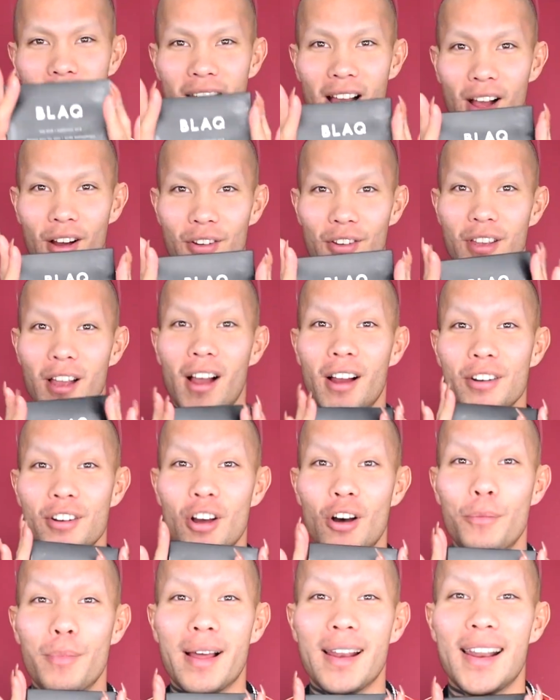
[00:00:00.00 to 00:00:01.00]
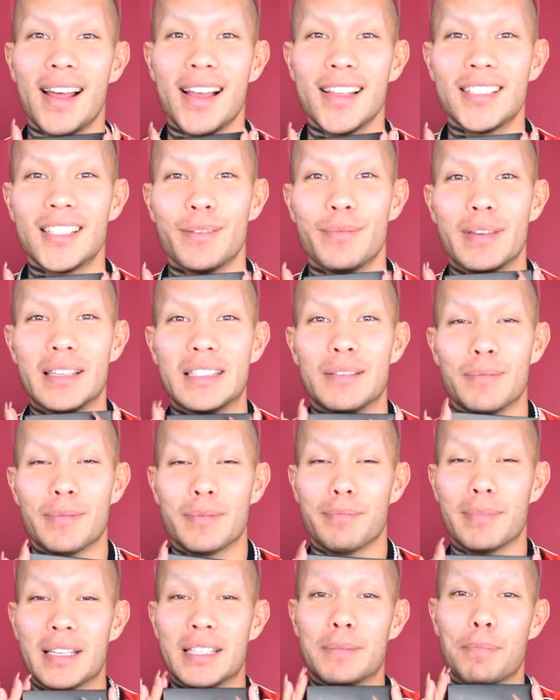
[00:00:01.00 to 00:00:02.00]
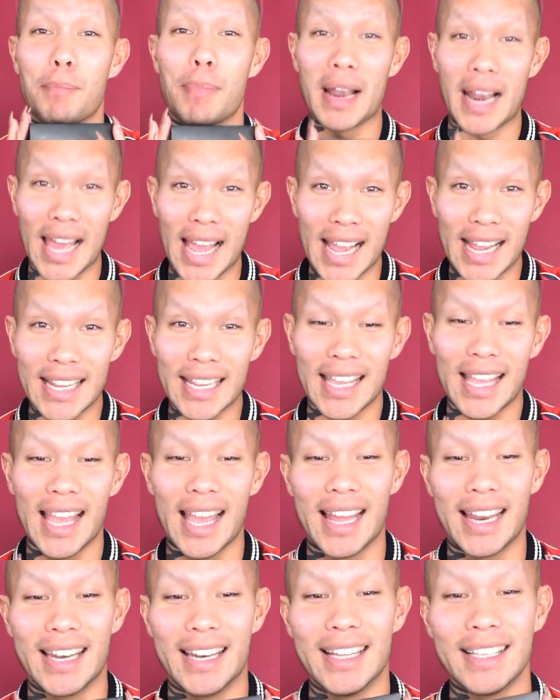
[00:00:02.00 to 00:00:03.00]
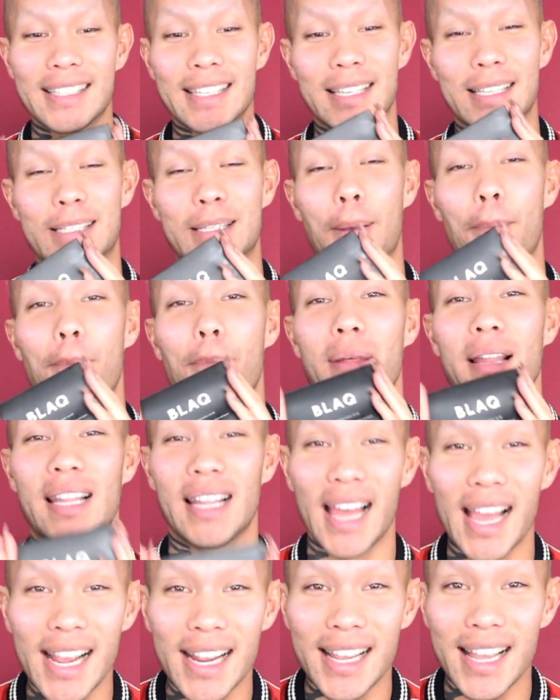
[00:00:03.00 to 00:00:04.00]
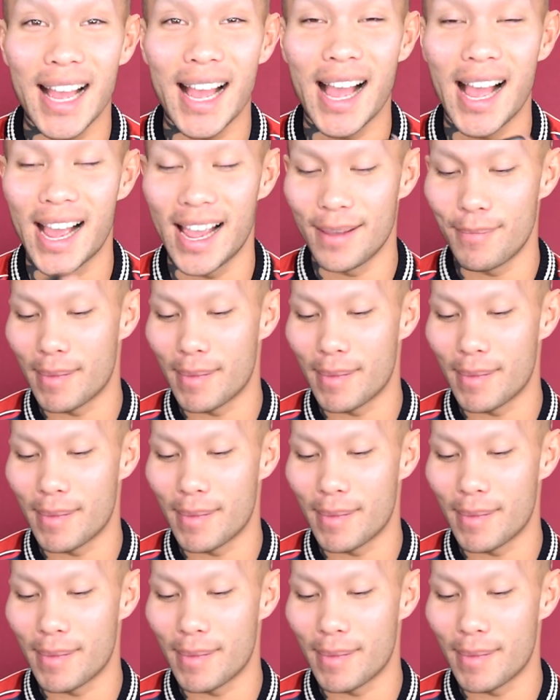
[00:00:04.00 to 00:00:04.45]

Now know, y'all know my last name is Miss Blac, and this is Black Eye